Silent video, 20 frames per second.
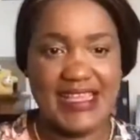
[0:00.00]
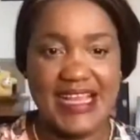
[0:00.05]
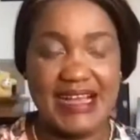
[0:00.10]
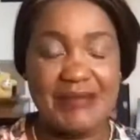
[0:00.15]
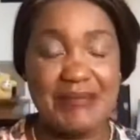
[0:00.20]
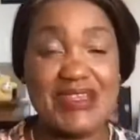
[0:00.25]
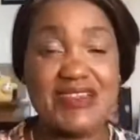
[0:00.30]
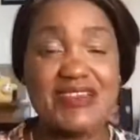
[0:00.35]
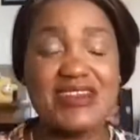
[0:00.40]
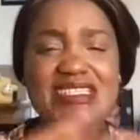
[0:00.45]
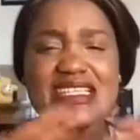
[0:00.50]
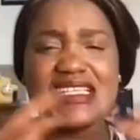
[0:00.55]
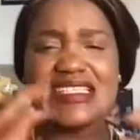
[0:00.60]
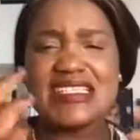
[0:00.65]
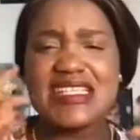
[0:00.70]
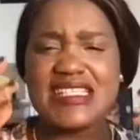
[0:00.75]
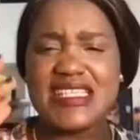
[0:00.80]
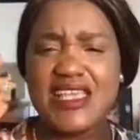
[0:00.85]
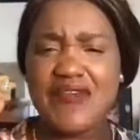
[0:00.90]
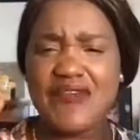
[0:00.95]
Because I
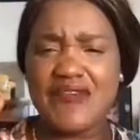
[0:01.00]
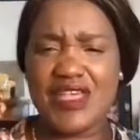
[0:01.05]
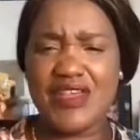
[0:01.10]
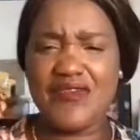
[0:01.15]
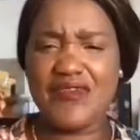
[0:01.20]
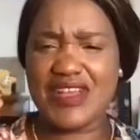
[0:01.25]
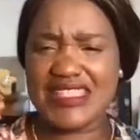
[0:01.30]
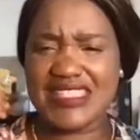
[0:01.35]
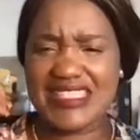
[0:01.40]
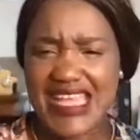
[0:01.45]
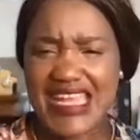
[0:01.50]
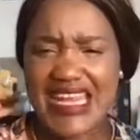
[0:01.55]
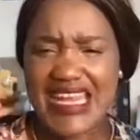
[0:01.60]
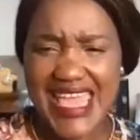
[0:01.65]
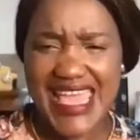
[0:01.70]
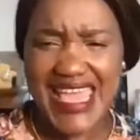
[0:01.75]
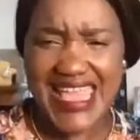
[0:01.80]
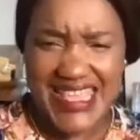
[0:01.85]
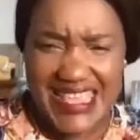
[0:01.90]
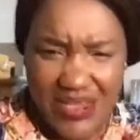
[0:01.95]
said, if I tell
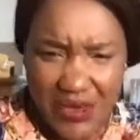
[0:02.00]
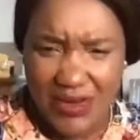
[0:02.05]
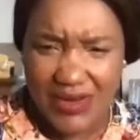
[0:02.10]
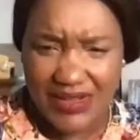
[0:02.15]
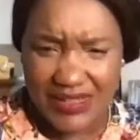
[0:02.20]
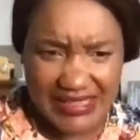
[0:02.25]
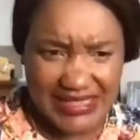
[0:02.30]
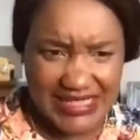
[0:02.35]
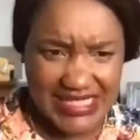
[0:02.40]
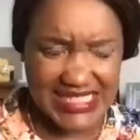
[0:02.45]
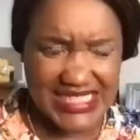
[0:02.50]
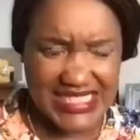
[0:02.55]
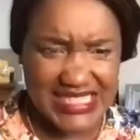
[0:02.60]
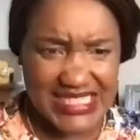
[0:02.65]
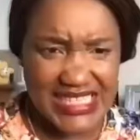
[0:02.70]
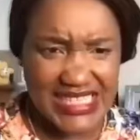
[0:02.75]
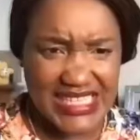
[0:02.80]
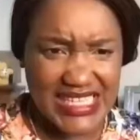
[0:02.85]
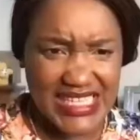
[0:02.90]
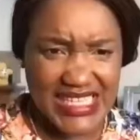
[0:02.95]
anyone this,
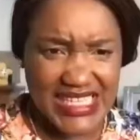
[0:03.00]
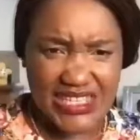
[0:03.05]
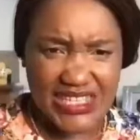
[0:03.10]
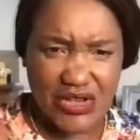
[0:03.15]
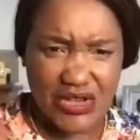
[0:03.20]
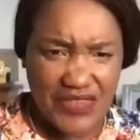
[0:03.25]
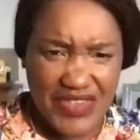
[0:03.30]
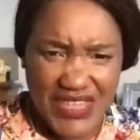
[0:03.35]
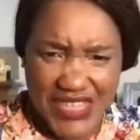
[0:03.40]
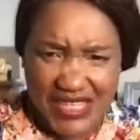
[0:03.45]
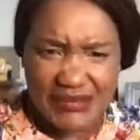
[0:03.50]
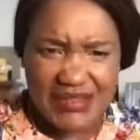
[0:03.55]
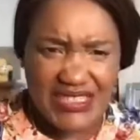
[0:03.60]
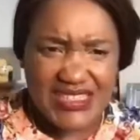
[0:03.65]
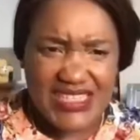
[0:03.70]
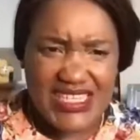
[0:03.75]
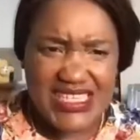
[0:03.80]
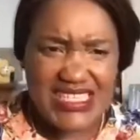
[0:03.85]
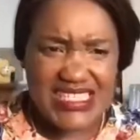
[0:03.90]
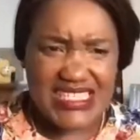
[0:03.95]
they'll think I'm
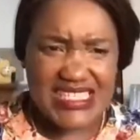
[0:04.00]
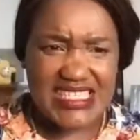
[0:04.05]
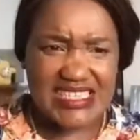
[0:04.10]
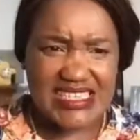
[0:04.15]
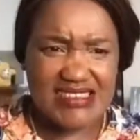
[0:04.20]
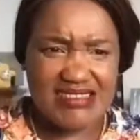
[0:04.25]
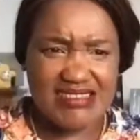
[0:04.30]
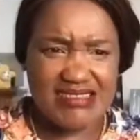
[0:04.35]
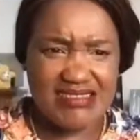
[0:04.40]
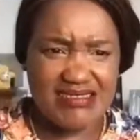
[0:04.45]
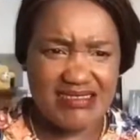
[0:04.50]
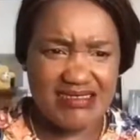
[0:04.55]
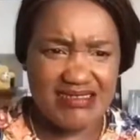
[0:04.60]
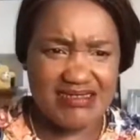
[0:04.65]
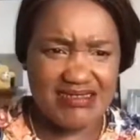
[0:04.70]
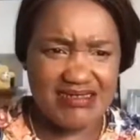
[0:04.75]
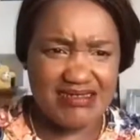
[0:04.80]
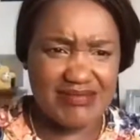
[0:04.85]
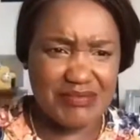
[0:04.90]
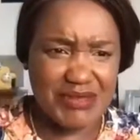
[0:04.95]
crazy,
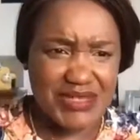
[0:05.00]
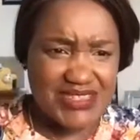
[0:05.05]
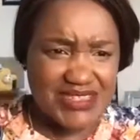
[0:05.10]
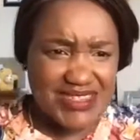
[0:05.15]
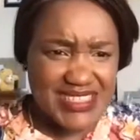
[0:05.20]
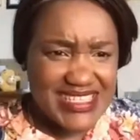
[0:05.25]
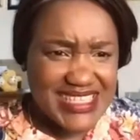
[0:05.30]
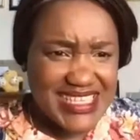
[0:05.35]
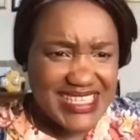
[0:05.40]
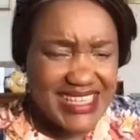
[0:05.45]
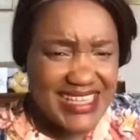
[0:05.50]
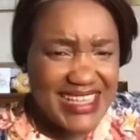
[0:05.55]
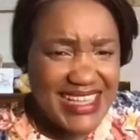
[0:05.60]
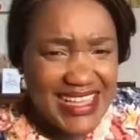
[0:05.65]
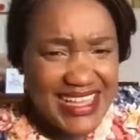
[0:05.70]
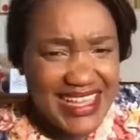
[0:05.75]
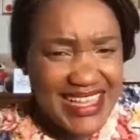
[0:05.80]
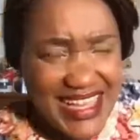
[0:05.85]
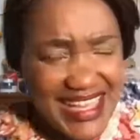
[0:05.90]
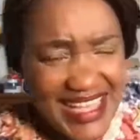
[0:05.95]
because I
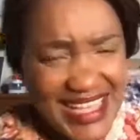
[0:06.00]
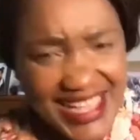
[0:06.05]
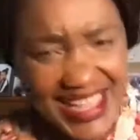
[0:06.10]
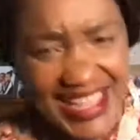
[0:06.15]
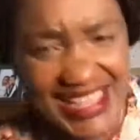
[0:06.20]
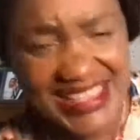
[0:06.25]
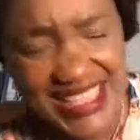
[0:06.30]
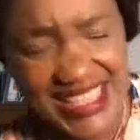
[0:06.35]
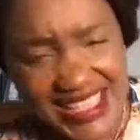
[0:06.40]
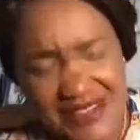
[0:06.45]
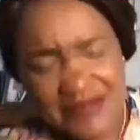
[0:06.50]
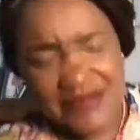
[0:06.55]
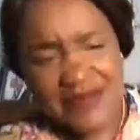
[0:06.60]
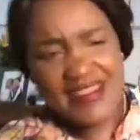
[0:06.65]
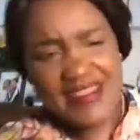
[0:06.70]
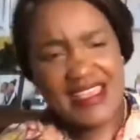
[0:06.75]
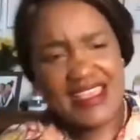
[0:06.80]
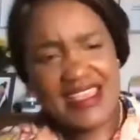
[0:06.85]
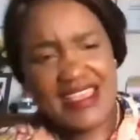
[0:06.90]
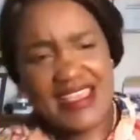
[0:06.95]
had a
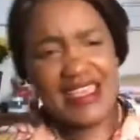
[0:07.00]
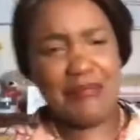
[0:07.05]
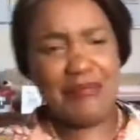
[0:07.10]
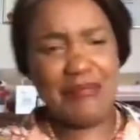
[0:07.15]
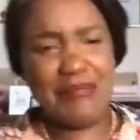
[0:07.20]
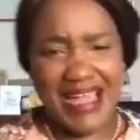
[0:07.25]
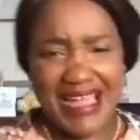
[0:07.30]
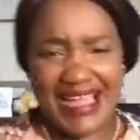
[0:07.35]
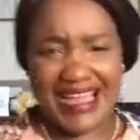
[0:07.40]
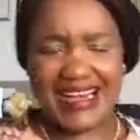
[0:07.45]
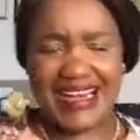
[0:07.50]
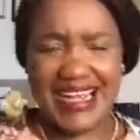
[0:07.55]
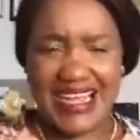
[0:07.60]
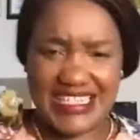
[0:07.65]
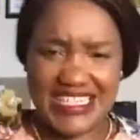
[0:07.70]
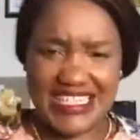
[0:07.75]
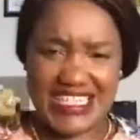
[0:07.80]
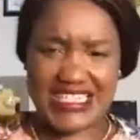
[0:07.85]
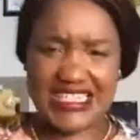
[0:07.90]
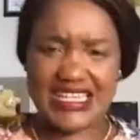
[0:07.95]

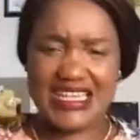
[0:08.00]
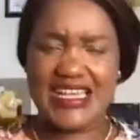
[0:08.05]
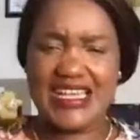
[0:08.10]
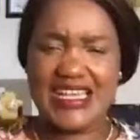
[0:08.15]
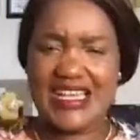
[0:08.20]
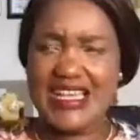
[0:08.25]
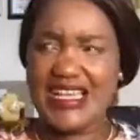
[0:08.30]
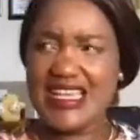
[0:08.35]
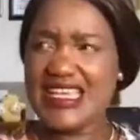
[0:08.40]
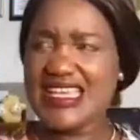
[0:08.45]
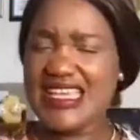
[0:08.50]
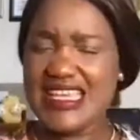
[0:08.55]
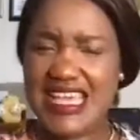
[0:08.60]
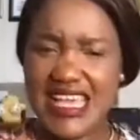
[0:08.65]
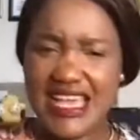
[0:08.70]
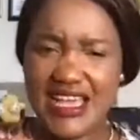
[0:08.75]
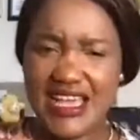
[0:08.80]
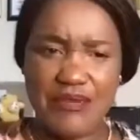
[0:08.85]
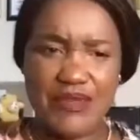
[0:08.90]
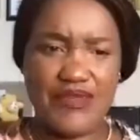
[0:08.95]
backlash a
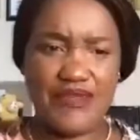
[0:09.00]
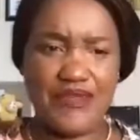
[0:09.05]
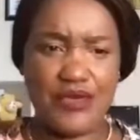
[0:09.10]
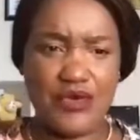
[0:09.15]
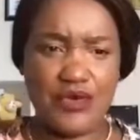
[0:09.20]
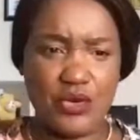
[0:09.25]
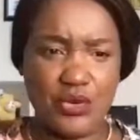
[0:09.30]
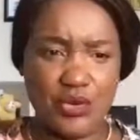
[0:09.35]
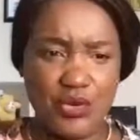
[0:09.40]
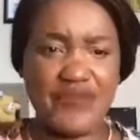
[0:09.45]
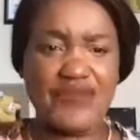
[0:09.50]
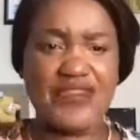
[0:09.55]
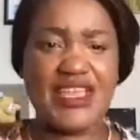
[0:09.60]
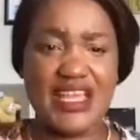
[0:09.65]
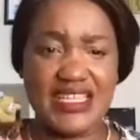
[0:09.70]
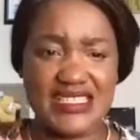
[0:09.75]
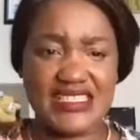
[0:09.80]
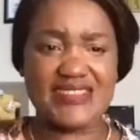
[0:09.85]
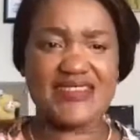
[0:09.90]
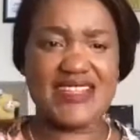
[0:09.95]
year before with the
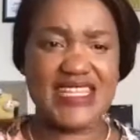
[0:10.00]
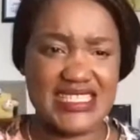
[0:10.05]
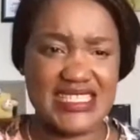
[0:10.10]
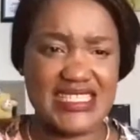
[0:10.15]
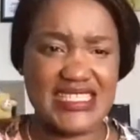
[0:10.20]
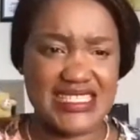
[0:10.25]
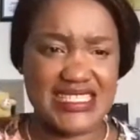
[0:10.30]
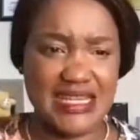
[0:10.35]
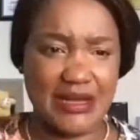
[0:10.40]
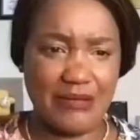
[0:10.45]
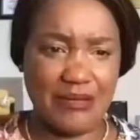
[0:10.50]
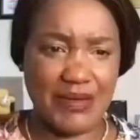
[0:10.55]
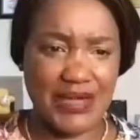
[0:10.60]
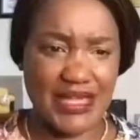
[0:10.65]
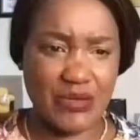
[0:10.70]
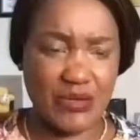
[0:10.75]
anti-racist campaign,